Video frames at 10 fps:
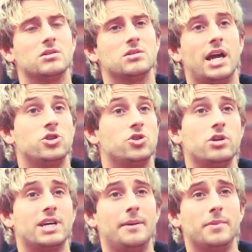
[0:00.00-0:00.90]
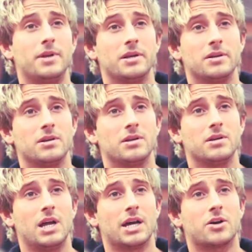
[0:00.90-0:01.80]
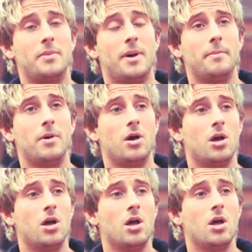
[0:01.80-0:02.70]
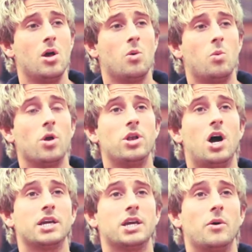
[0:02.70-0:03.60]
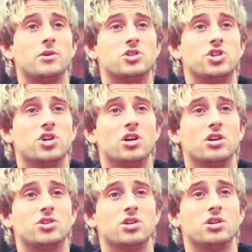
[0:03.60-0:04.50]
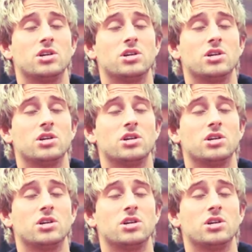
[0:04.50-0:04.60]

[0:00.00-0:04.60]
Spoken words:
I enjoyed gambling. I can remember one night going to church.